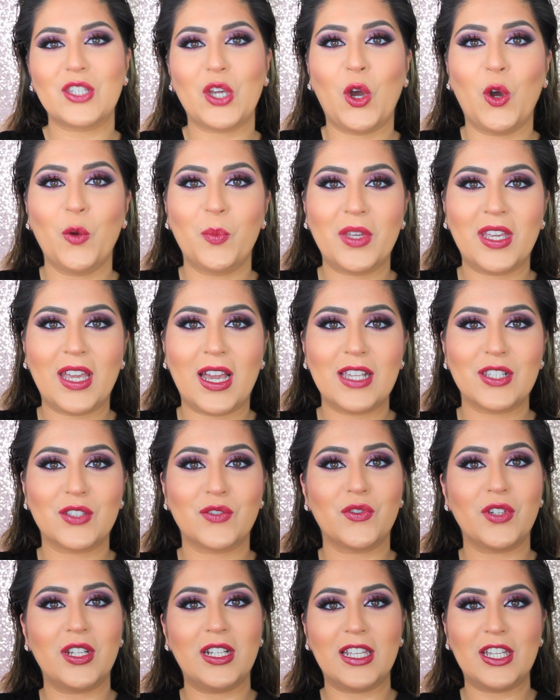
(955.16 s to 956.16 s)
I hope you
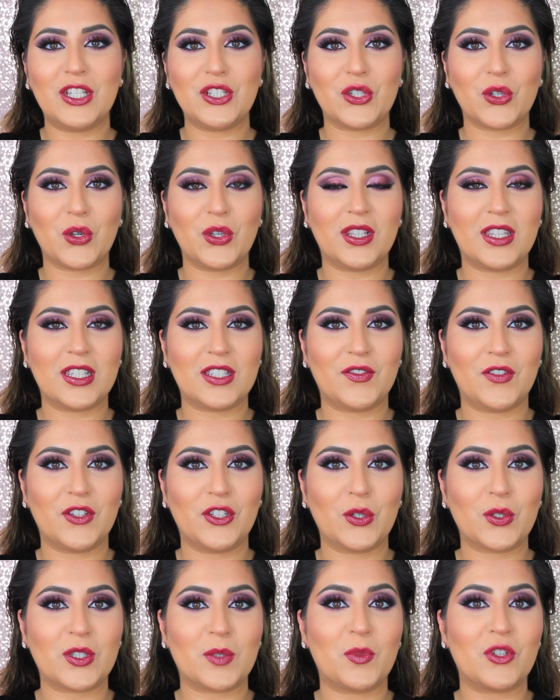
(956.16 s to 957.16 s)
guys really enjoyed this
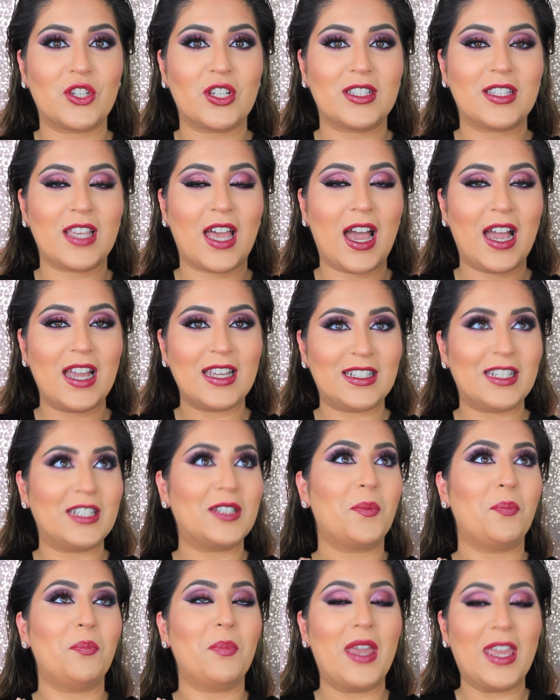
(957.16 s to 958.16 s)
video as much as I
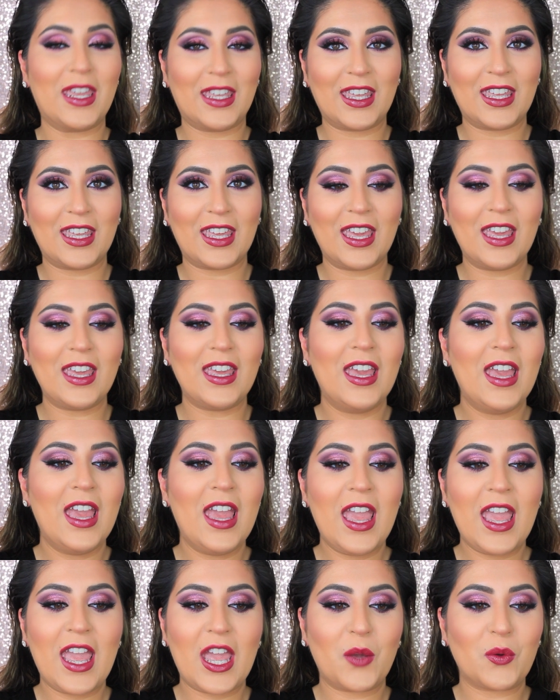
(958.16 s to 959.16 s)
did making it.
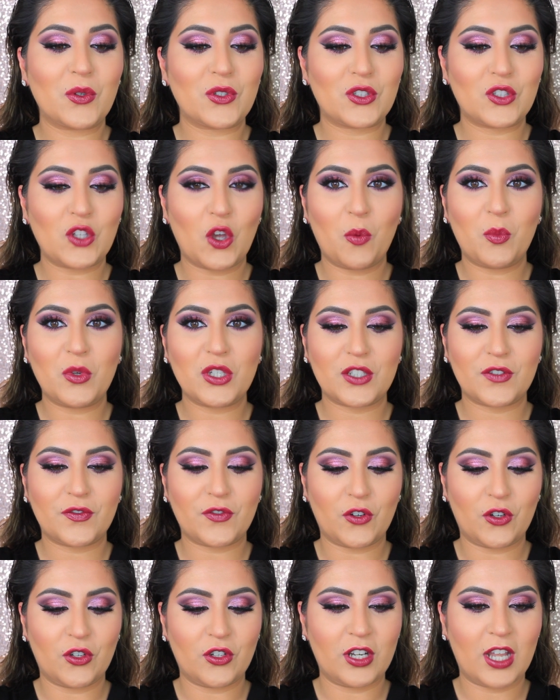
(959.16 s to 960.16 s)
It was so much
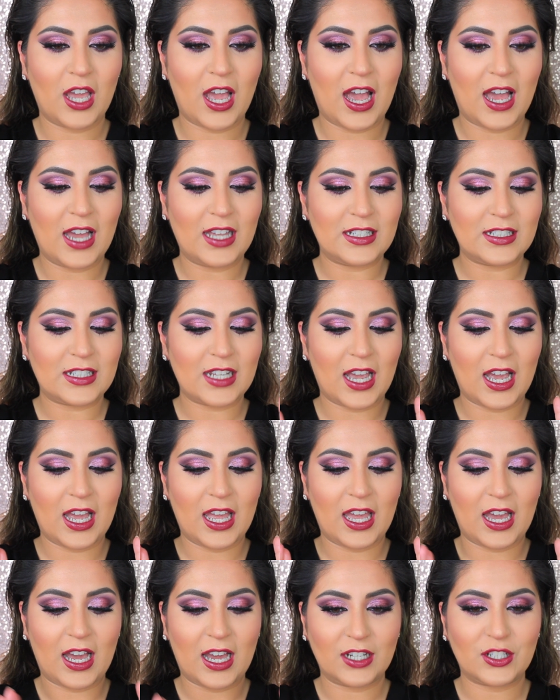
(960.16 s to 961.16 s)
fun, and I
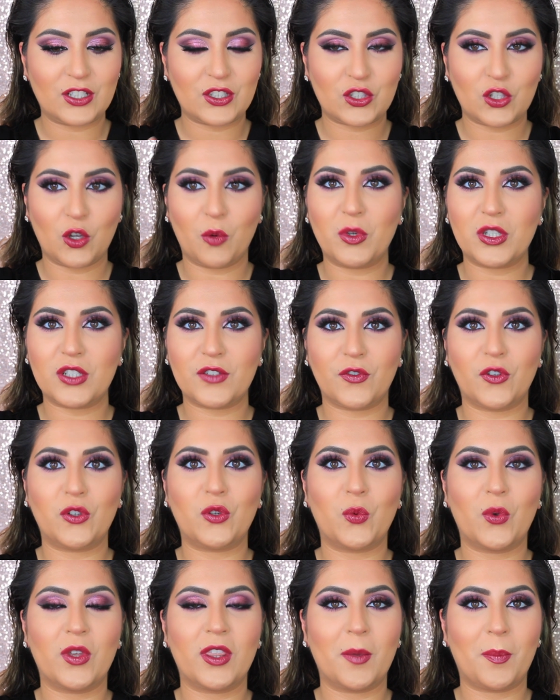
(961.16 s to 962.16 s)
had so much
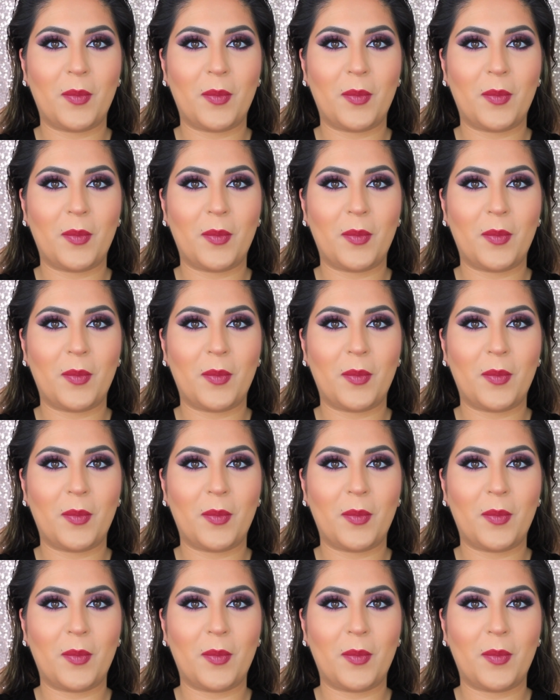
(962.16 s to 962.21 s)
fun with the